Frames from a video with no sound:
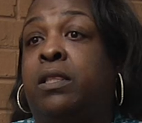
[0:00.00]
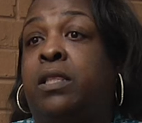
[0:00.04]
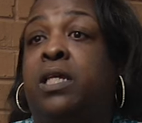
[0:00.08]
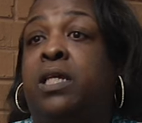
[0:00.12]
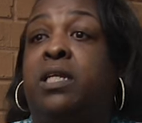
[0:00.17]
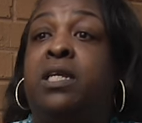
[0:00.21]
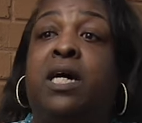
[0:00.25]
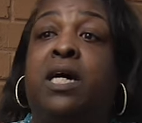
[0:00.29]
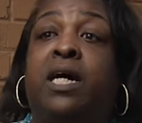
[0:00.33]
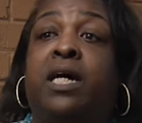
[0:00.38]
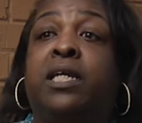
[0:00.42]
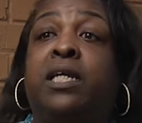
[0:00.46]

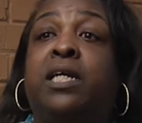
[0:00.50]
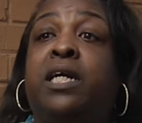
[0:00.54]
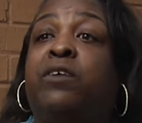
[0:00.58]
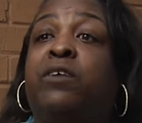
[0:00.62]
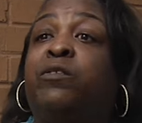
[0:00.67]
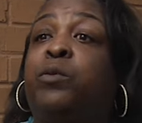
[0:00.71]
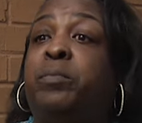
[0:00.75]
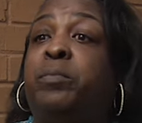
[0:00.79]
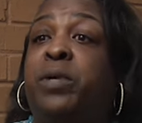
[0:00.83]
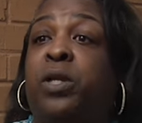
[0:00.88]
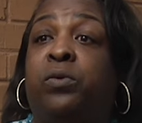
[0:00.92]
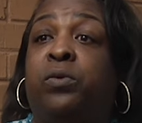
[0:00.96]
The
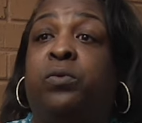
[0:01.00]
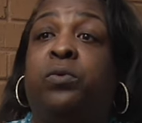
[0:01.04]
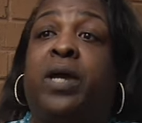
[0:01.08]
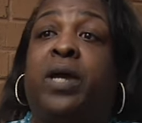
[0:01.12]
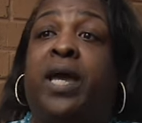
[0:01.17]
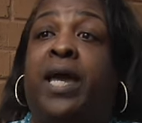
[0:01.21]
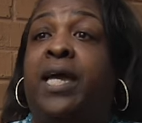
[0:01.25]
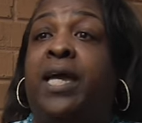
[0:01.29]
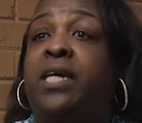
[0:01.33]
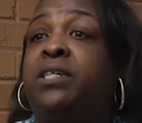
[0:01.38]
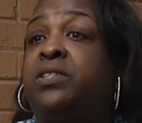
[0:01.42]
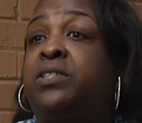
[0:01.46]
non-governmental
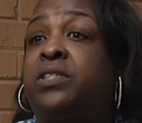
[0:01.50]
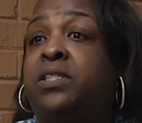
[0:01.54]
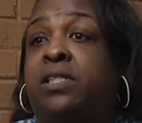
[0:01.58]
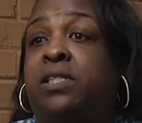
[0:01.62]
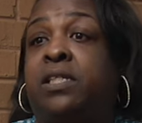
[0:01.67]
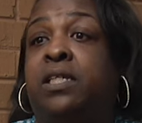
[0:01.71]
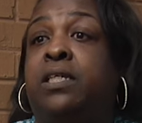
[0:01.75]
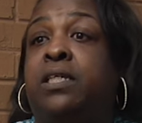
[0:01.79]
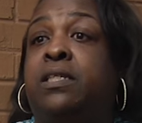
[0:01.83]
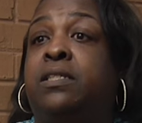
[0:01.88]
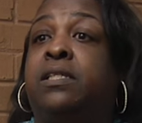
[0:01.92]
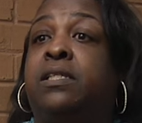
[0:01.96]

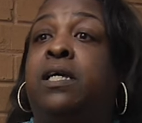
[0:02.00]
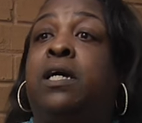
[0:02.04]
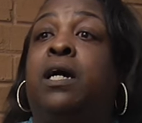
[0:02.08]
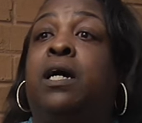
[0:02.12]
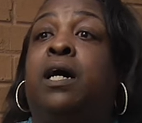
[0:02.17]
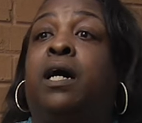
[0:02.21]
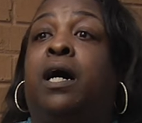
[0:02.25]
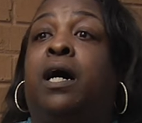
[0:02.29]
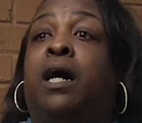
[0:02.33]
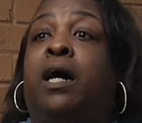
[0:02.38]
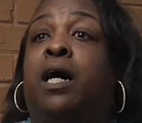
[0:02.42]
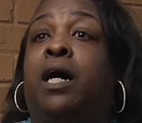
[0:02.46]
agencies
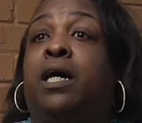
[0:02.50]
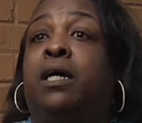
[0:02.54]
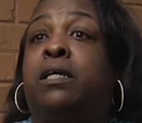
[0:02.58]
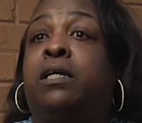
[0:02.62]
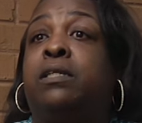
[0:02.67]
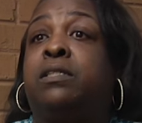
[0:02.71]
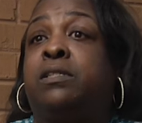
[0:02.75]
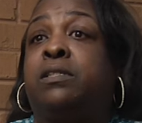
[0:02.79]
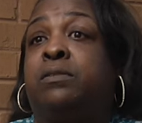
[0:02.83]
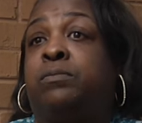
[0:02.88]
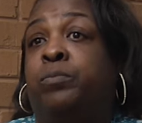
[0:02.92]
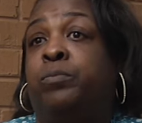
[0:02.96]

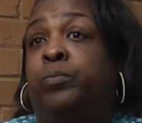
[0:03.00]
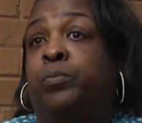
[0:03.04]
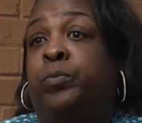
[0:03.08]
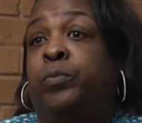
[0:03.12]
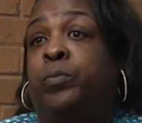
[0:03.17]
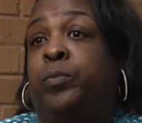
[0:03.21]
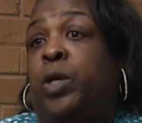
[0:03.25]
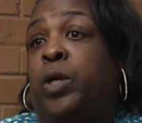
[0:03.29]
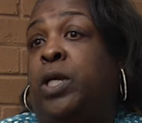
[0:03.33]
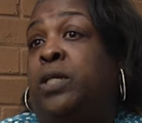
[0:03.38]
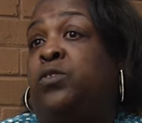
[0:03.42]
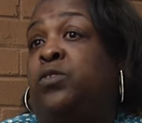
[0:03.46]
uh,
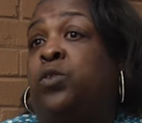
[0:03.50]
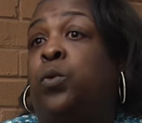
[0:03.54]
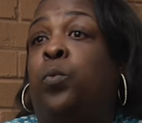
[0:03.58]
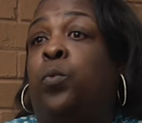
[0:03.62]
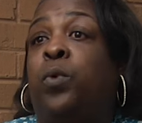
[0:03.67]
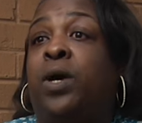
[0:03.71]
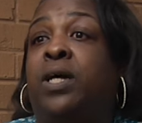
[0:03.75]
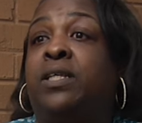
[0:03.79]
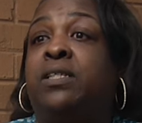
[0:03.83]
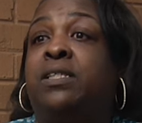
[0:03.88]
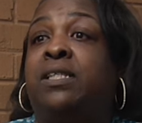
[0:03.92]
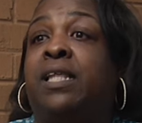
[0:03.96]
is the
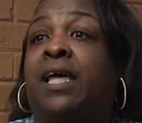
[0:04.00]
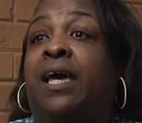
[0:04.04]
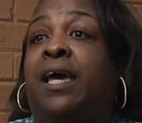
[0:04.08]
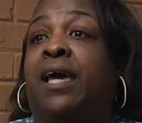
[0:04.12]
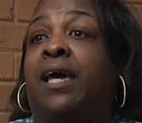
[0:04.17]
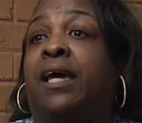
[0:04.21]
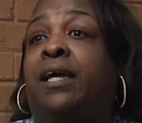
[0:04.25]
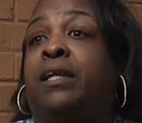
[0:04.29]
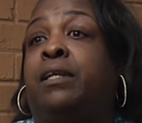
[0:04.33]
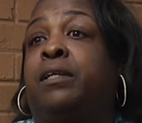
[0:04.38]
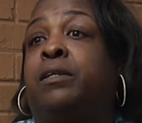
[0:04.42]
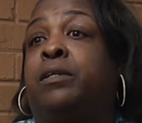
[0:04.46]
ones
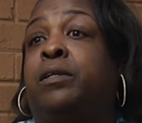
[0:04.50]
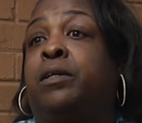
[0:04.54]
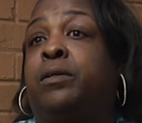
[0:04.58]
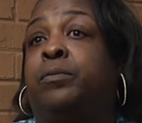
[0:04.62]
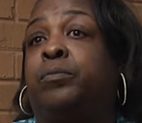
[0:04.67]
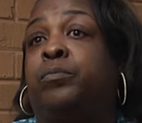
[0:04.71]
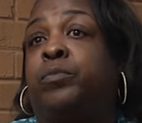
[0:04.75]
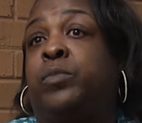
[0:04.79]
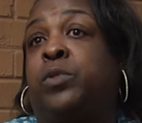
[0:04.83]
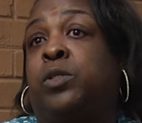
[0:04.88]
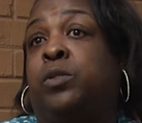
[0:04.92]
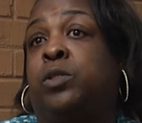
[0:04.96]
that
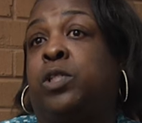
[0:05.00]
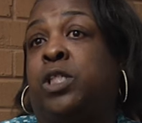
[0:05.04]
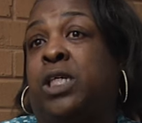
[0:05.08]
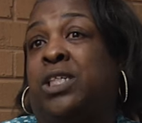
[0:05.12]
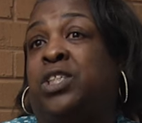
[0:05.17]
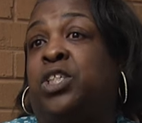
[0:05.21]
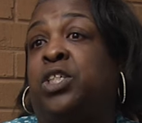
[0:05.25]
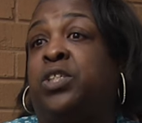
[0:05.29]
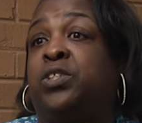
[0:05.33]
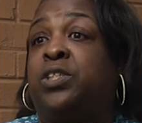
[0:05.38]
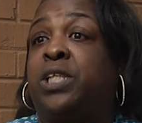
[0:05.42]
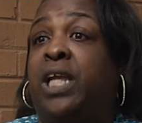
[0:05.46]

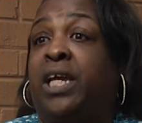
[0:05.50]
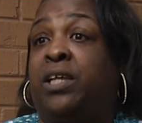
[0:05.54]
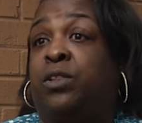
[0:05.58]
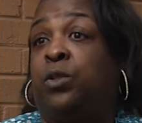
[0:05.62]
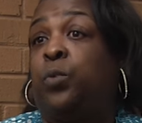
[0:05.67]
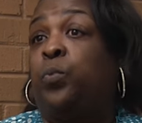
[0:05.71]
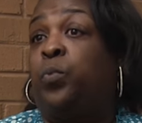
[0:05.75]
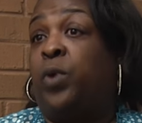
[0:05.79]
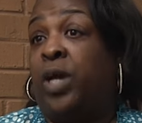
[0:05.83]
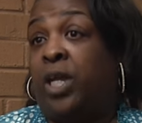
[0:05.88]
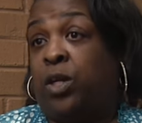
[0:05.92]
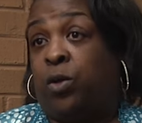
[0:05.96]
such as like
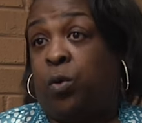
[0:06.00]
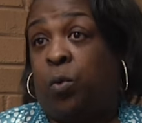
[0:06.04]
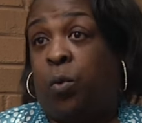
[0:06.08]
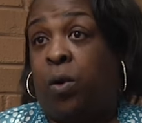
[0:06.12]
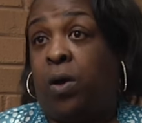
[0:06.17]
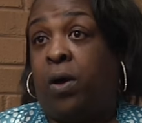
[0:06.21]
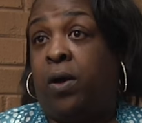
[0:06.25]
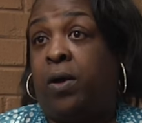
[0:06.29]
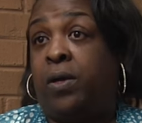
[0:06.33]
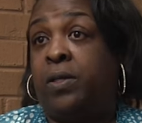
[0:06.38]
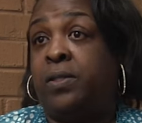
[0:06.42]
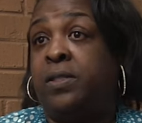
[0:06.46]
the Red
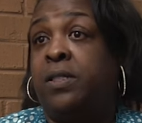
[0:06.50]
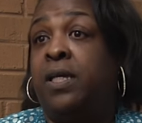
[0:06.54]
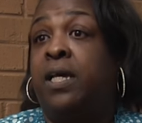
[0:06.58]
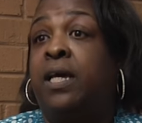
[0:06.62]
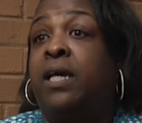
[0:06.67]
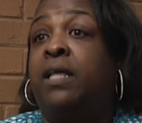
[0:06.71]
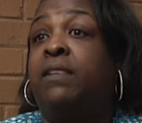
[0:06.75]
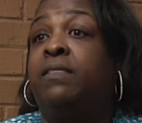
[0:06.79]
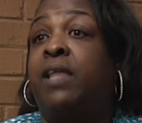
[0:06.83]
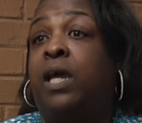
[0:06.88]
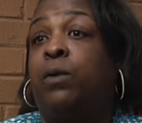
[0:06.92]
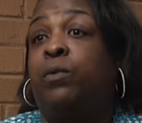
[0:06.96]
Cross,
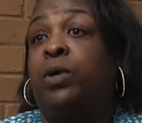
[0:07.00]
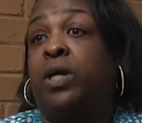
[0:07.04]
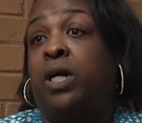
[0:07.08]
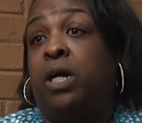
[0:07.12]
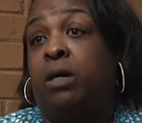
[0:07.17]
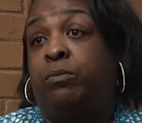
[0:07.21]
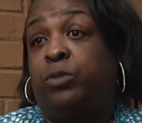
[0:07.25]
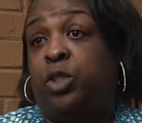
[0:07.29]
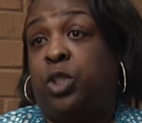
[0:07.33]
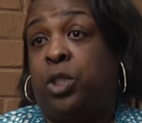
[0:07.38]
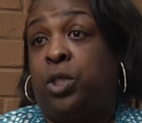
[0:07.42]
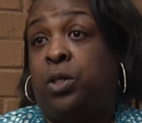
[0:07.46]
they would
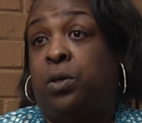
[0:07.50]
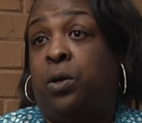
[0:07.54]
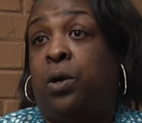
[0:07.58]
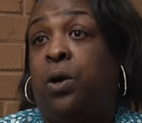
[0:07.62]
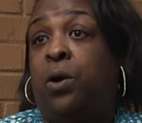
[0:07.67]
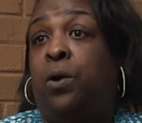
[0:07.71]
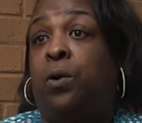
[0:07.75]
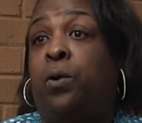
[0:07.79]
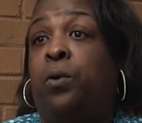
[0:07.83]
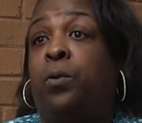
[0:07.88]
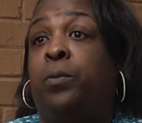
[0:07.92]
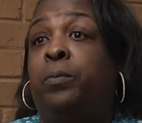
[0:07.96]
come to your
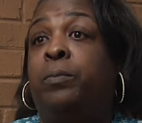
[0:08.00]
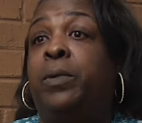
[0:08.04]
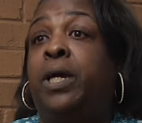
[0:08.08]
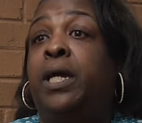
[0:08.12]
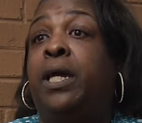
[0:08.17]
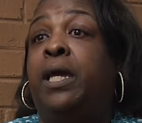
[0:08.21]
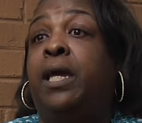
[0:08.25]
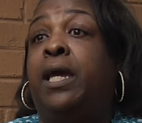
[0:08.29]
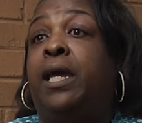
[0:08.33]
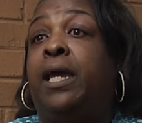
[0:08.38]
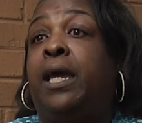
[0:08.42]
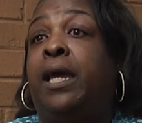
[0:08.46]
home
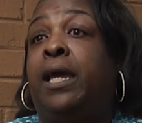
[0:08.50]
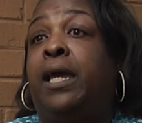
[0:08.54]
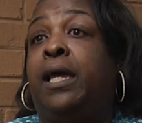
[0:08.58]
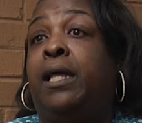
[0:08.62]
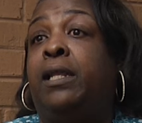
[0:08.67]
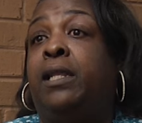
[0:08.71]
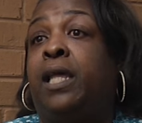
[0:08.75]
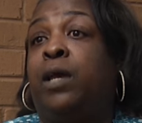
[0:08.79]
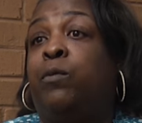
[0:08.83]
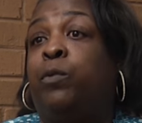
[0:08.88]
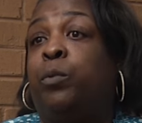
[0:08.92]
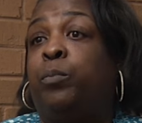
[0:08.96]

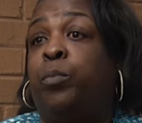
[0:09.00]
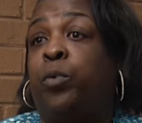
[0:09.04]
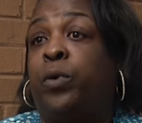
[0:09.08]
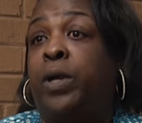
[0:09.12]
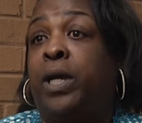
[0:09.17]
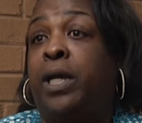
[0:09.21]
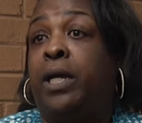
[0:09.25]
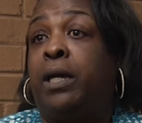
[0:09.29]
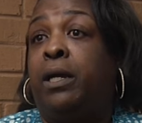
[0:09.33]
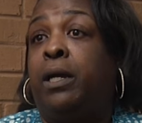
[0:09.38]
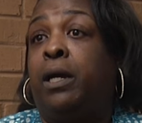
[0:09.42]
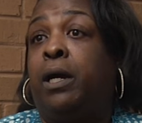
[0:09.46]
and they would
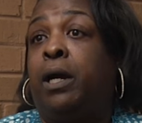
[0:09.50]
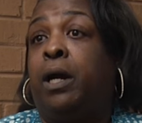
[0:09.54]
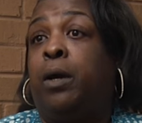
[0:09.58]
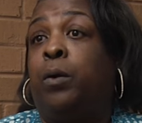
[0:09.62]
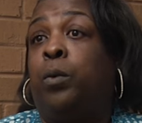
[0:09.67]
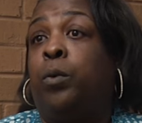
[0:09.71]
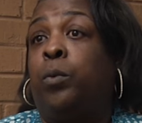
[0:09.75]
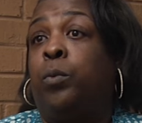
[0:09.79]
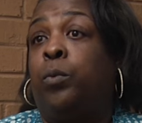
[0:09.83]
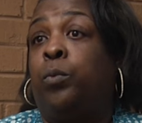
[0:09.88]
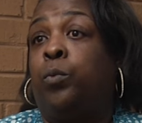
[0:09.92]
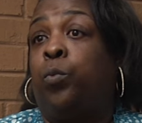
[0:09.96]
bring
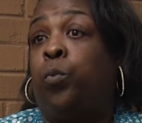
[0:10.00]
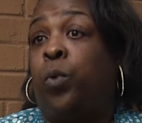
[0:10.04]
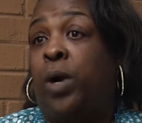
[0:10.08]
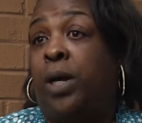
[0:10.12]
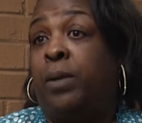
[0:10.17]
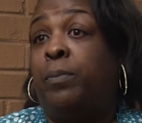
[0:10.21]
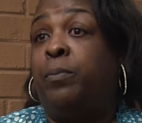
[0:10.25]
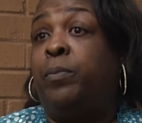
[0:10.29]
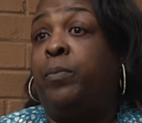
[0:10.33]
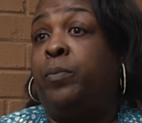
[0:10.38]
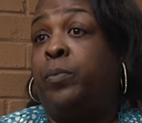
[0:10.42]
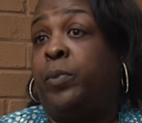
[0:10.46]

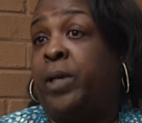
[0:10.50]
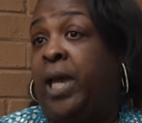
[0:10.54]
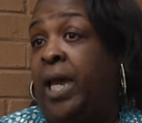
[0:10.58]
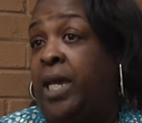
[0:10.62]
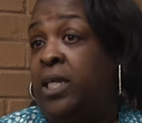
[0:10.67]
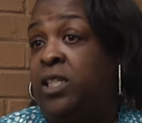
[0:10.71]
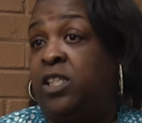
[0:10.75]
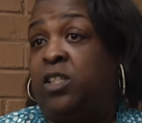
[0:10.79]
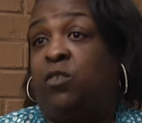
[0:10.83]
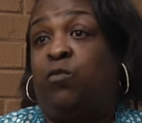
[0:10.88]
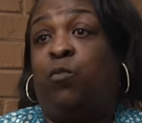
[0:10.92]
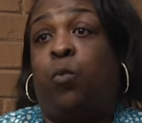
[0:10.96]
one
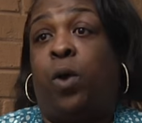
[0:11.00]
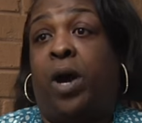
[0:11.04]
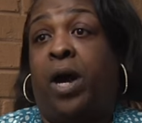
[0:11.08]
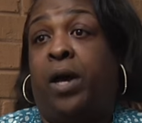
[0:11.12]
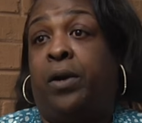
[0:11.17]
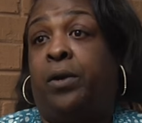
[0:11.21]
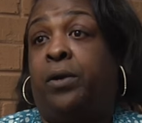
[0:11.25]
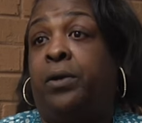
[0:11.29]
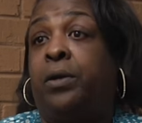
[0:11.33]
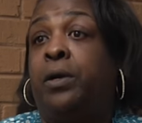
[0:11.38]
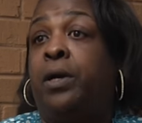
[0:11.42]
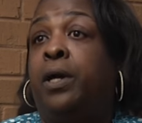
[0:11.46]
case of
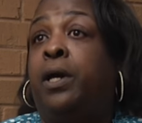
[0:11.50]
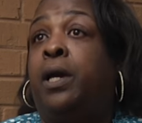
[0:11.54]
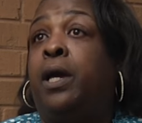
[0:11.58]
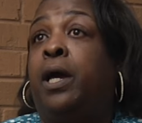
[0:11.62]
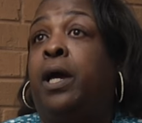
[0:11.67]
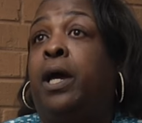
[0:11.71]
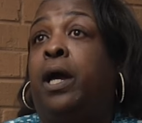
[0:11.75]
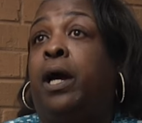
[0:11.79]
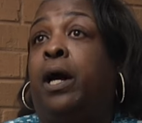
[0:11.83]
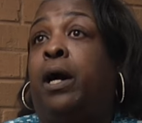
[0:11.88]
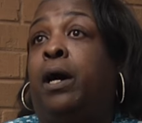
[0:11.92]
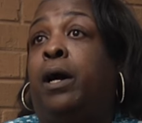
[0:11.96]
water
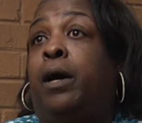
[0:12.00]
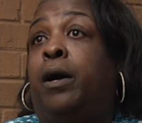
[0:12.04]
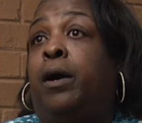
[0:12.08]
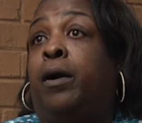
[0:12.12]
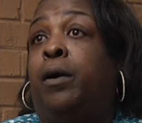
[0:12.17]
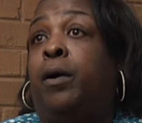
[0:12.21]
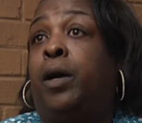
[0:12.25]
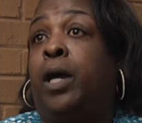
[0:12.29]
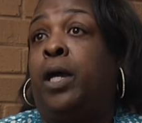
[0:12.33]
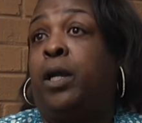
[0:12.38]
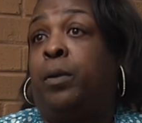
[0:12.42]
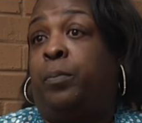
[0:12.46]

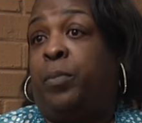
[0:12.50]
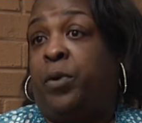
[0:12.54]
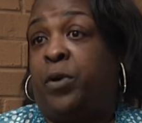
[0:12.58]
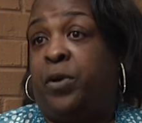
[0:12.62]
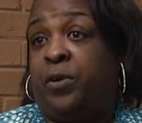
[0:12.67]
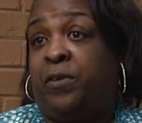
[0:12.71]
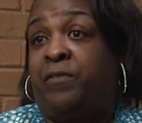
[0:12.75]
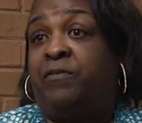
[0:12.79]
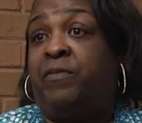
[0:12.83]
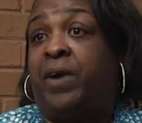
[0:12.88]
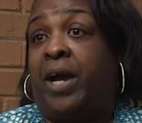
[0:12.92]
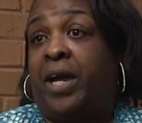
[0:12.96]
uh, and a
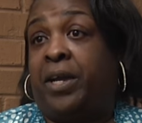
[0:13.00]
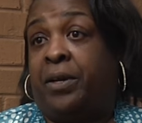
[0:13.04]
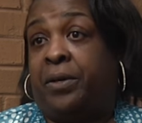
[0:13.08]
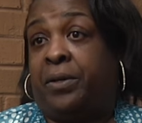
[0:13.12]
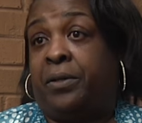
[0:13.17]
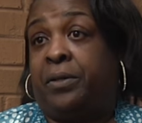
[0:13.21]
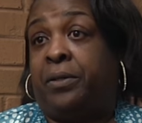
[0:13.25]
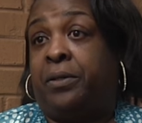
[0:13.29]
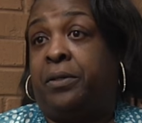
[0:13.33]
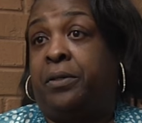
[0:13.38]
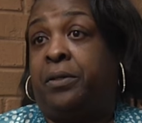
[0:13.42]
purifier.